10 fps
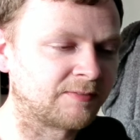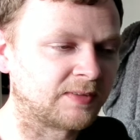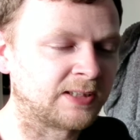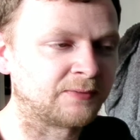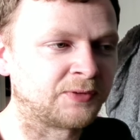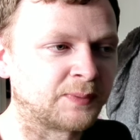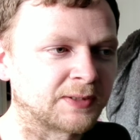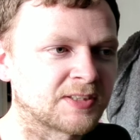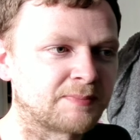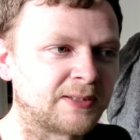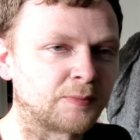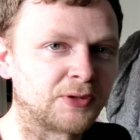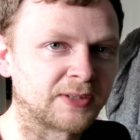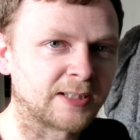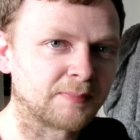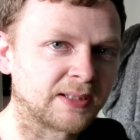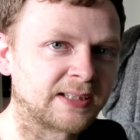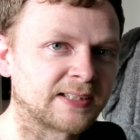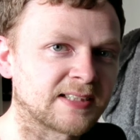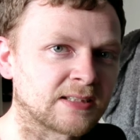you will speed up your gameplay
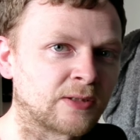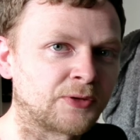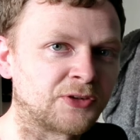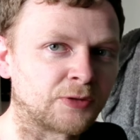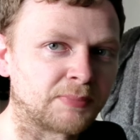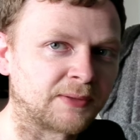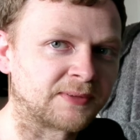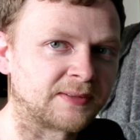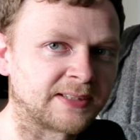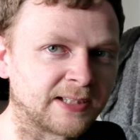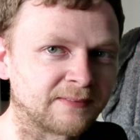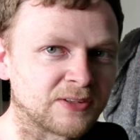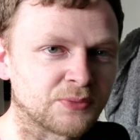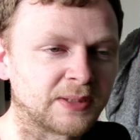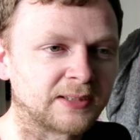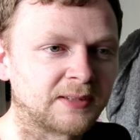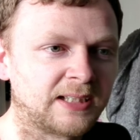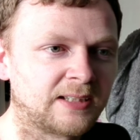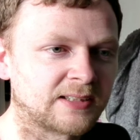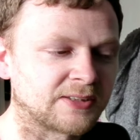and slow your opponent down as well.
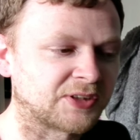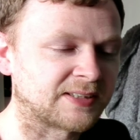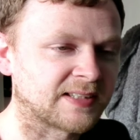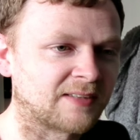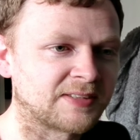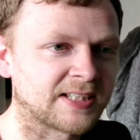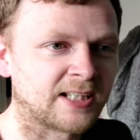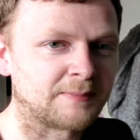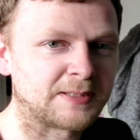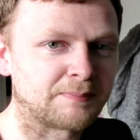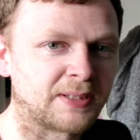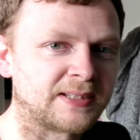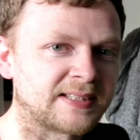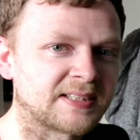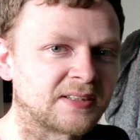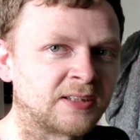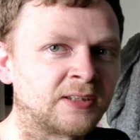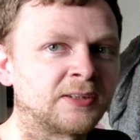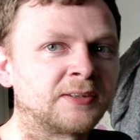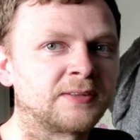So as you can tell, this game is based
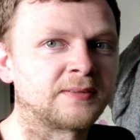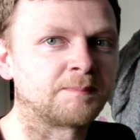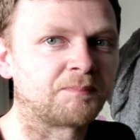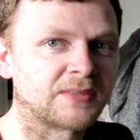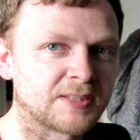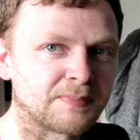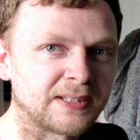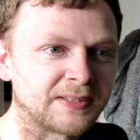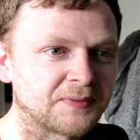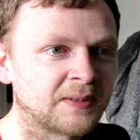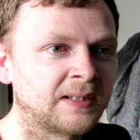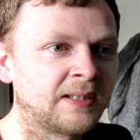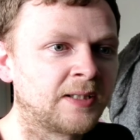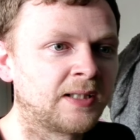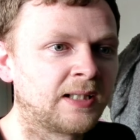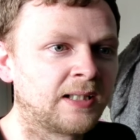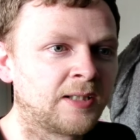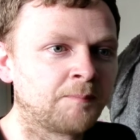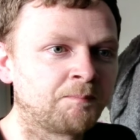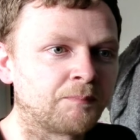on speed.
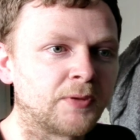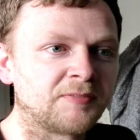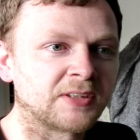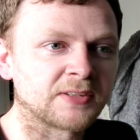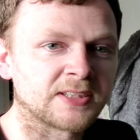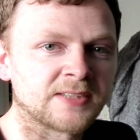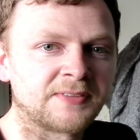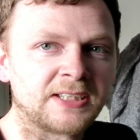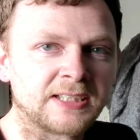Moving on to the